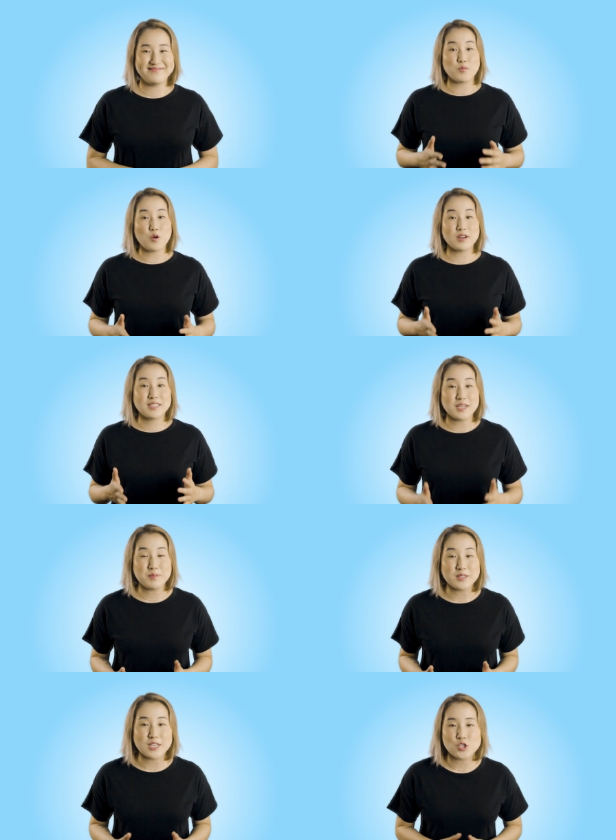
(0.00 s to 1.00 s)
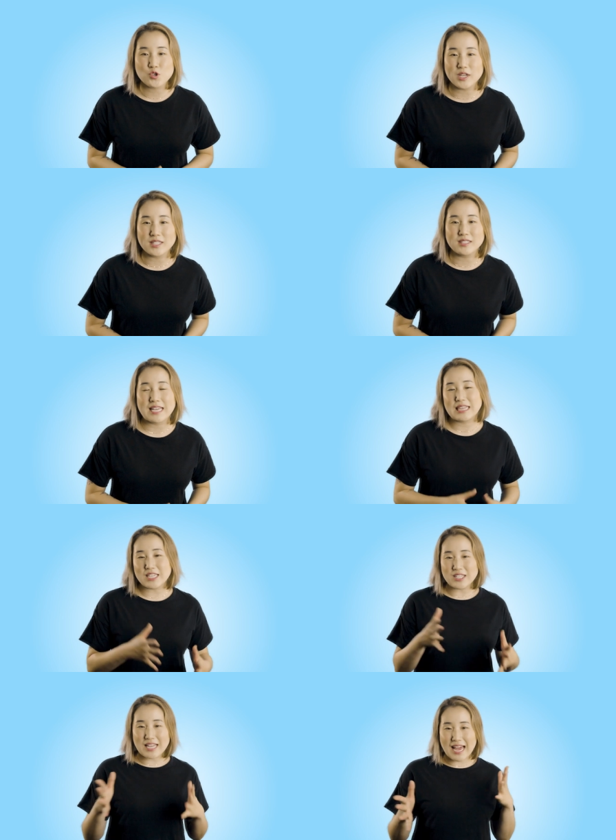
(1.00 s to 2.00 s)
For more tips and tricks
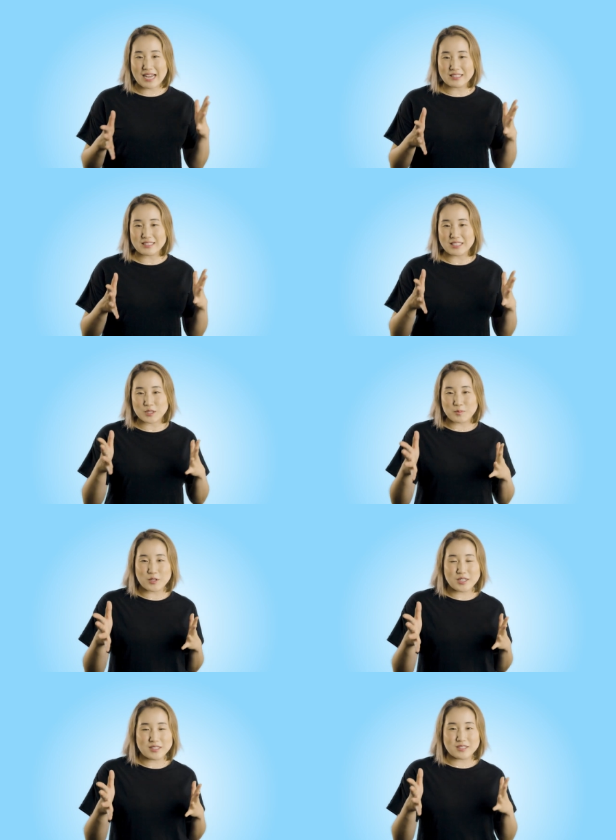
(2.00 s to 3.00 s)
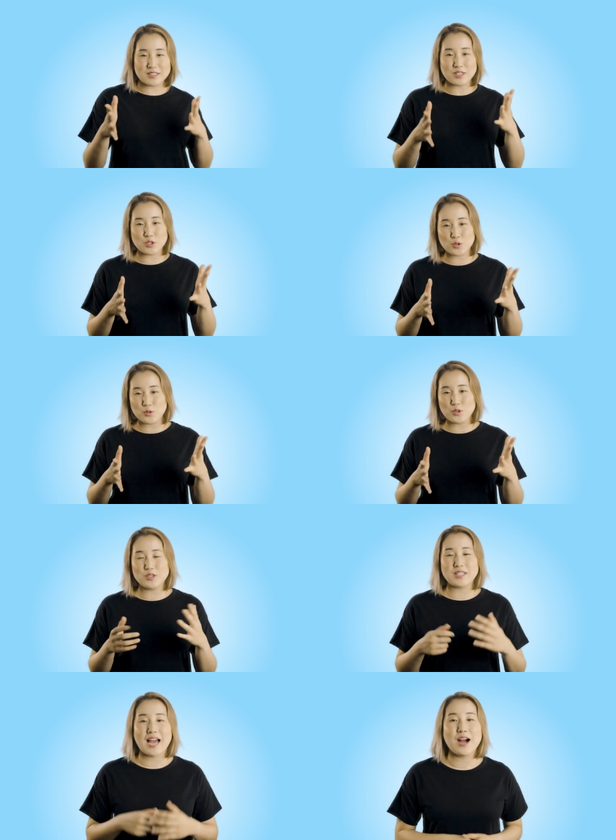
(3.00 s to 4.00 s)
and little hacks, experiences and
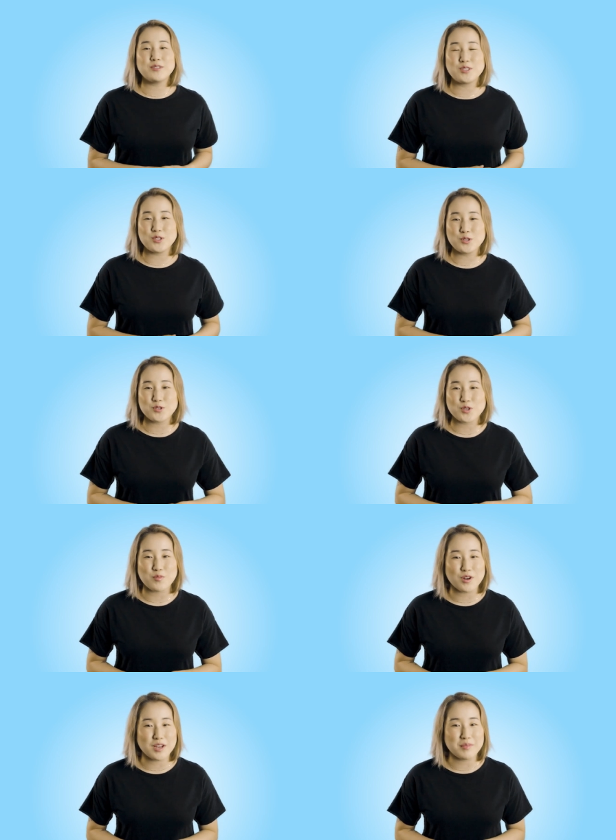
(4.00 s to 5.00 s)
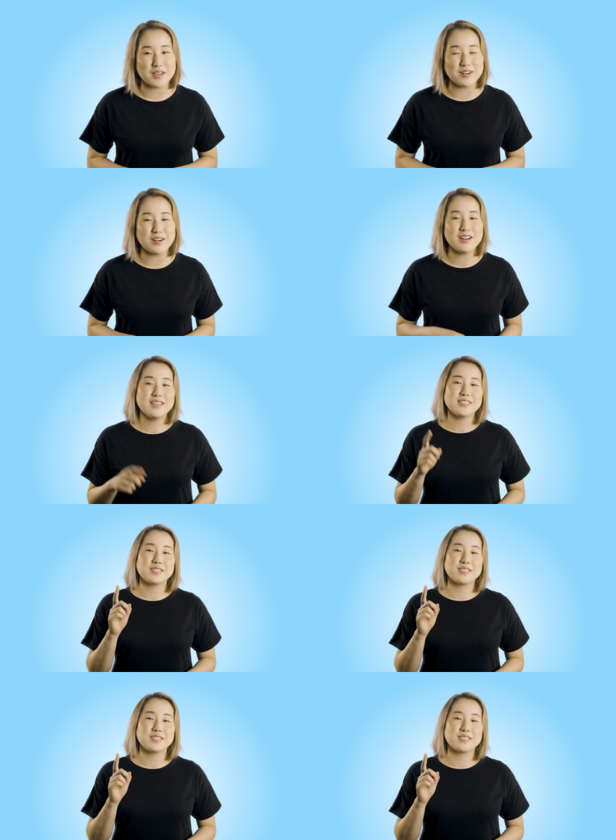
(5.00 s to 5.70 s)
tools, how to use your brain better,